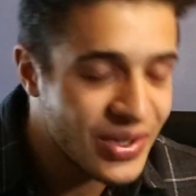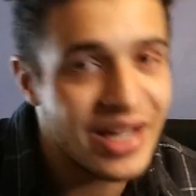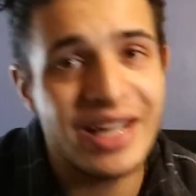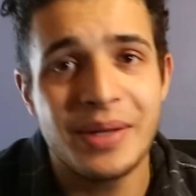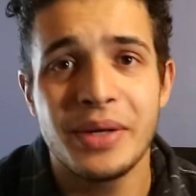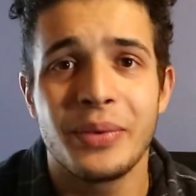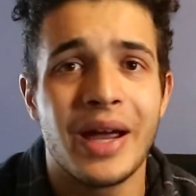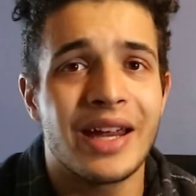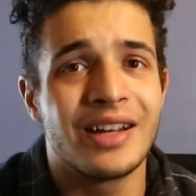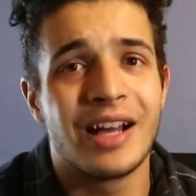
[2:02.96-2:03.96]
need to be
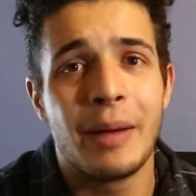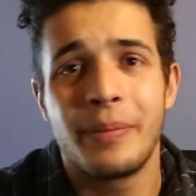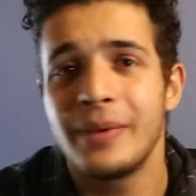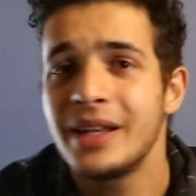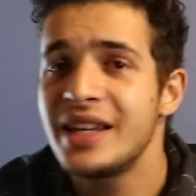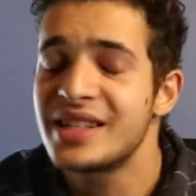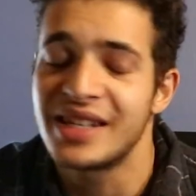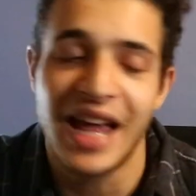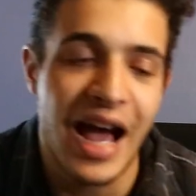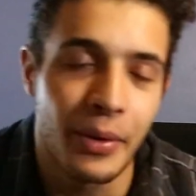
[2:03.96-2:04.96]
waking up at least
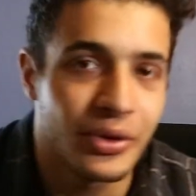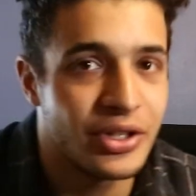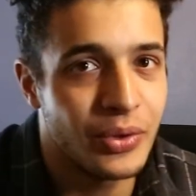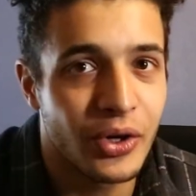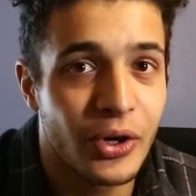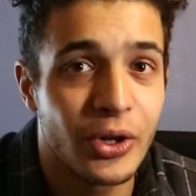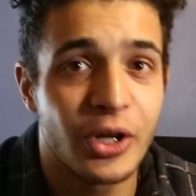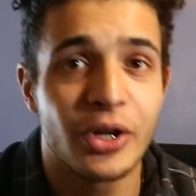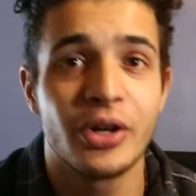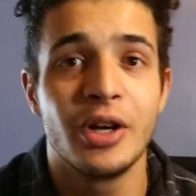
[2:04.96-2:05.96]
an hour or two
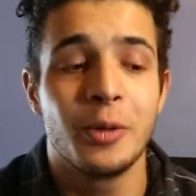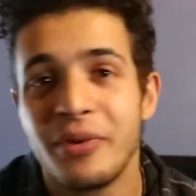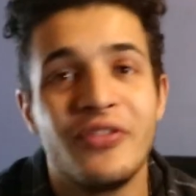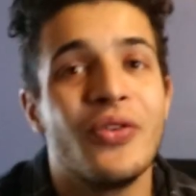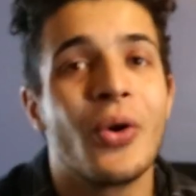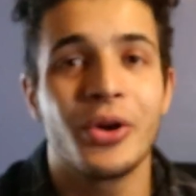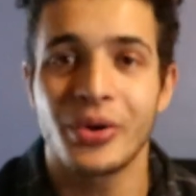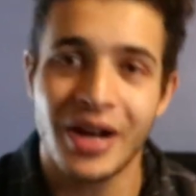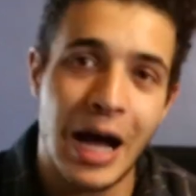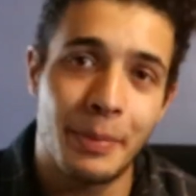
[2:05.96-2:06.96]
earlier before your
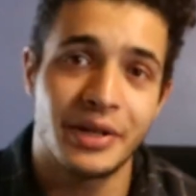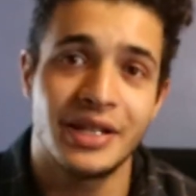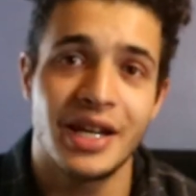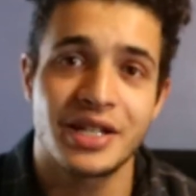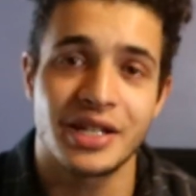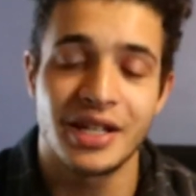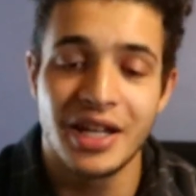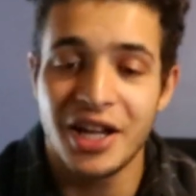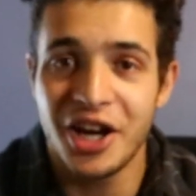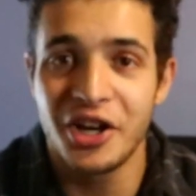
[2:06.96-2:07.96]
competition
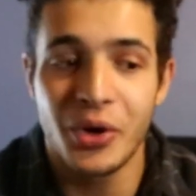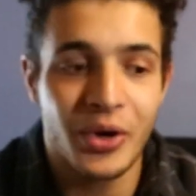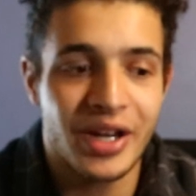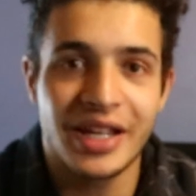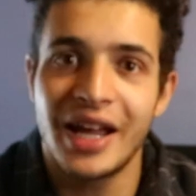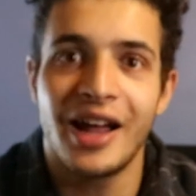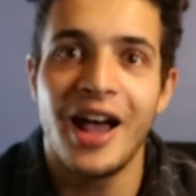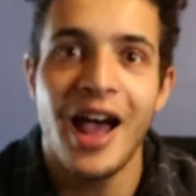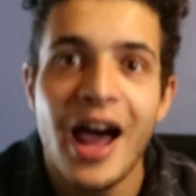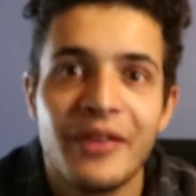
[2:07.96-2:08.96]
in order to get
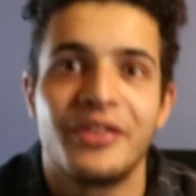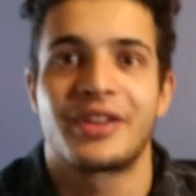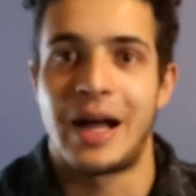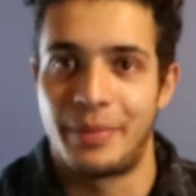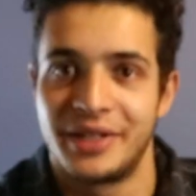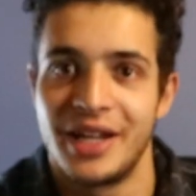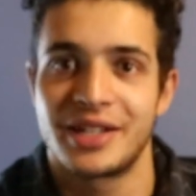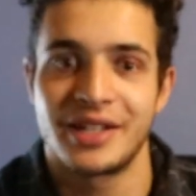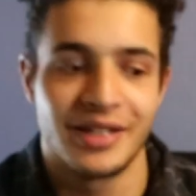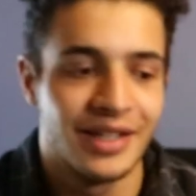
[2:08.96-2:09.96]
ahead of your
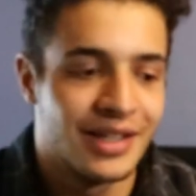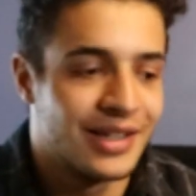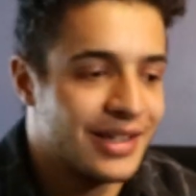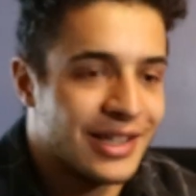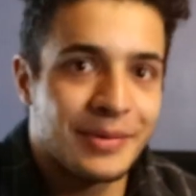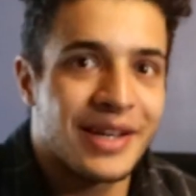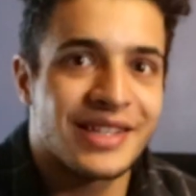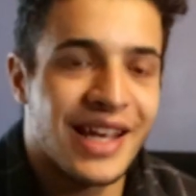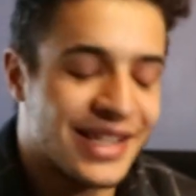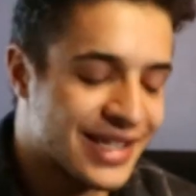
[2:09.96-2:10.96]
competition. That makes
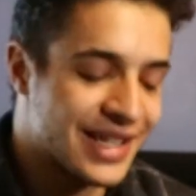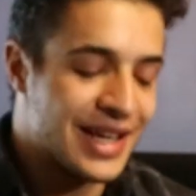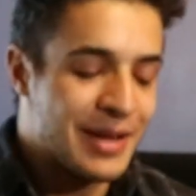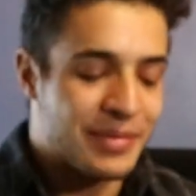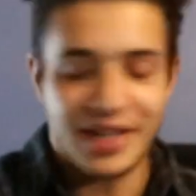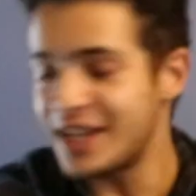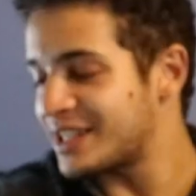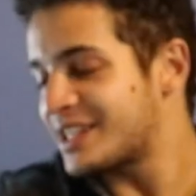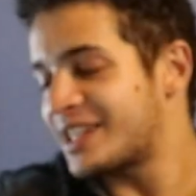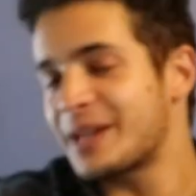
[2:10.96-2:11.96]
sense? Because
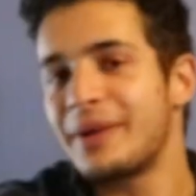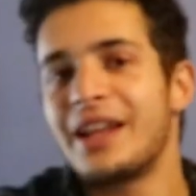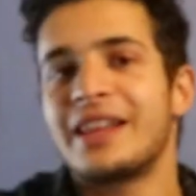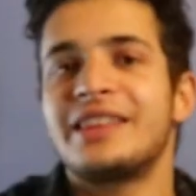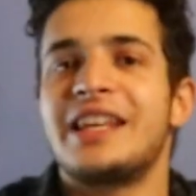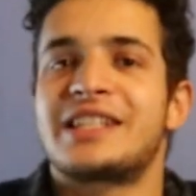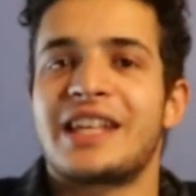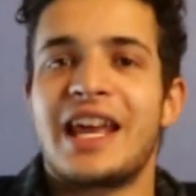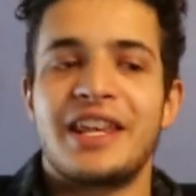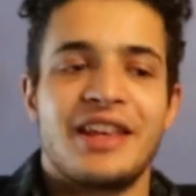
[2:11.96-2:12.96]
let's think about it like this.
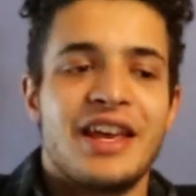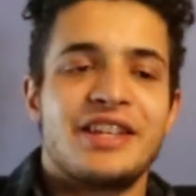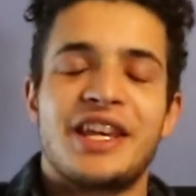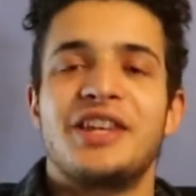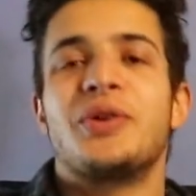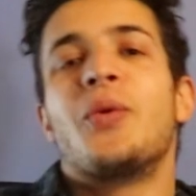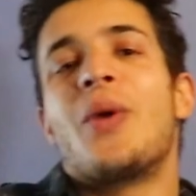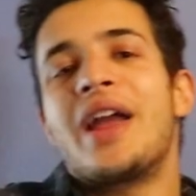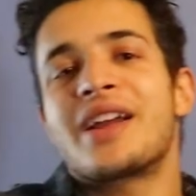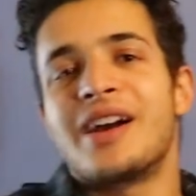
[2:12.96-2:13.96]
Say you
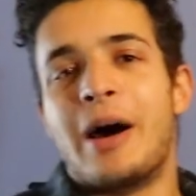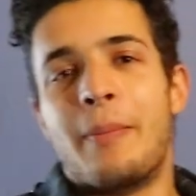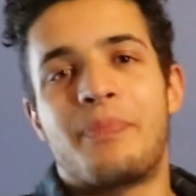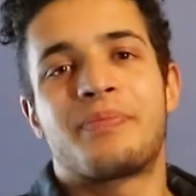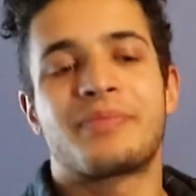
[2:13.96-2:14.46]
wake up,